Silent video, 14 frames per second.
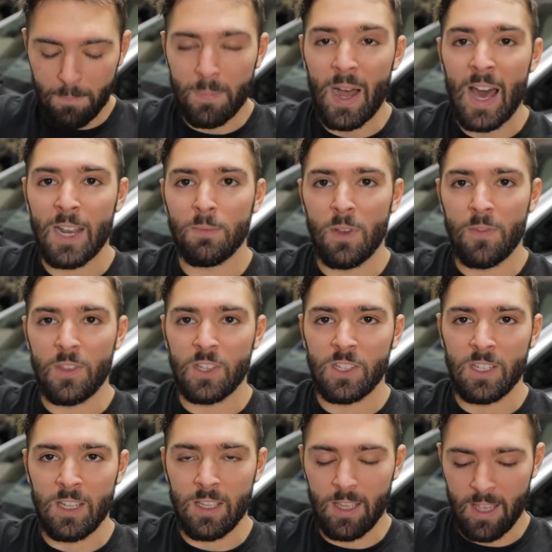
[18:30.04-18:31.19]
bottom of the
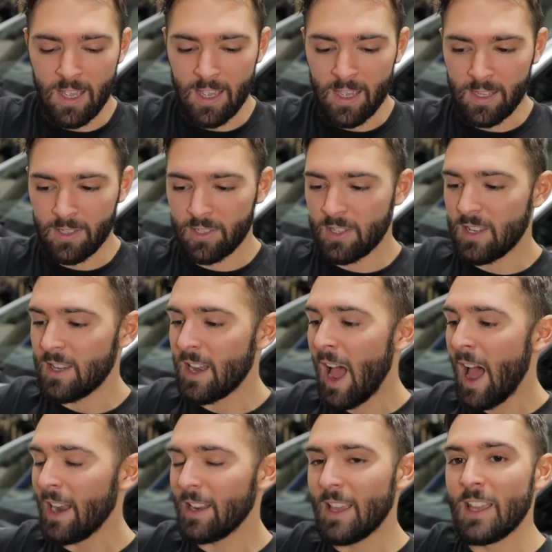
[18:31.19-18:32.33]
seat is
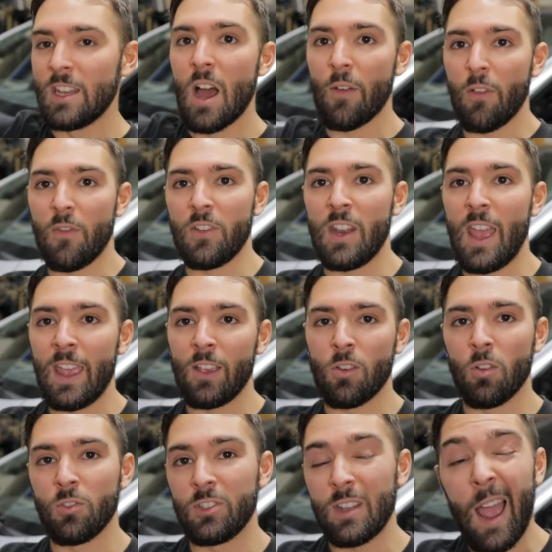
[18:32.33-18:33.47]
not enough of an
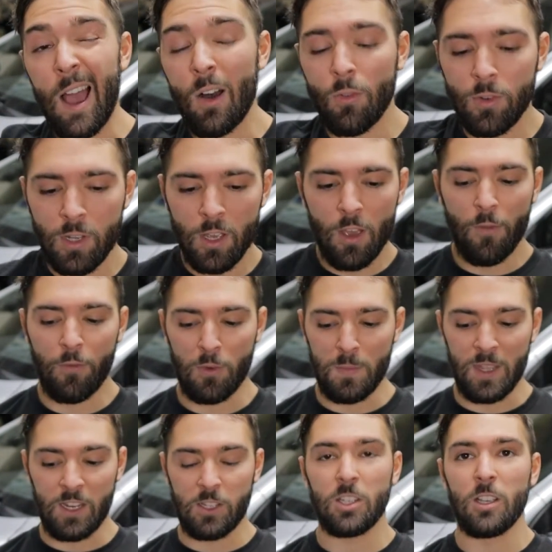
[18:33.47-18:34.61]
angle down for
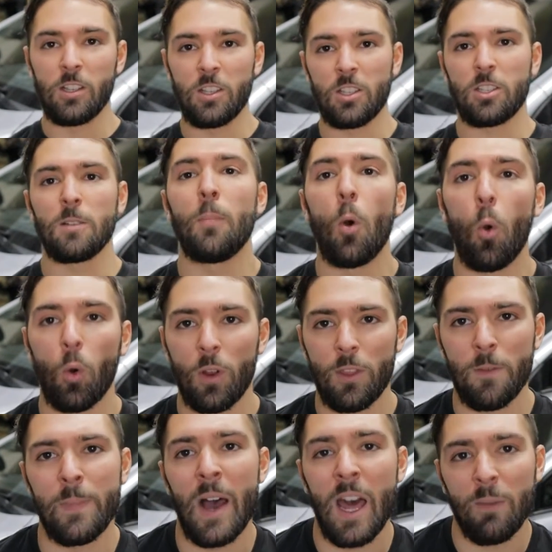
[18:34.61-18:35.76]
me to support
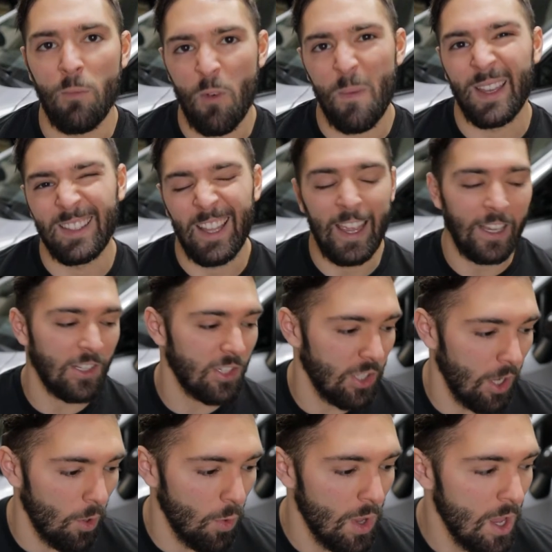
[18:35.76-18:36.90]
the bottom of my legs.
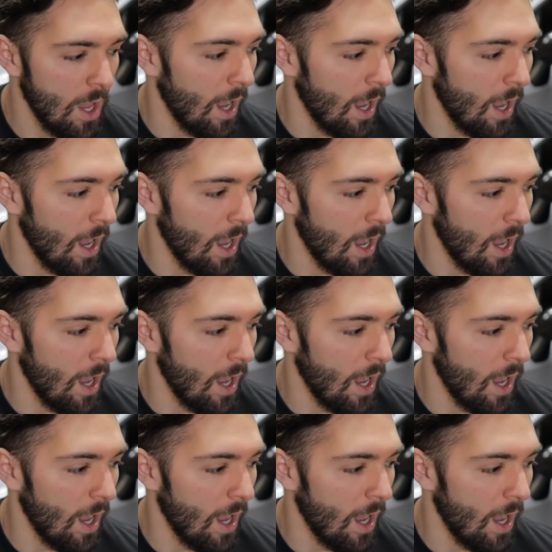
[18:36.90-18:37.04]
So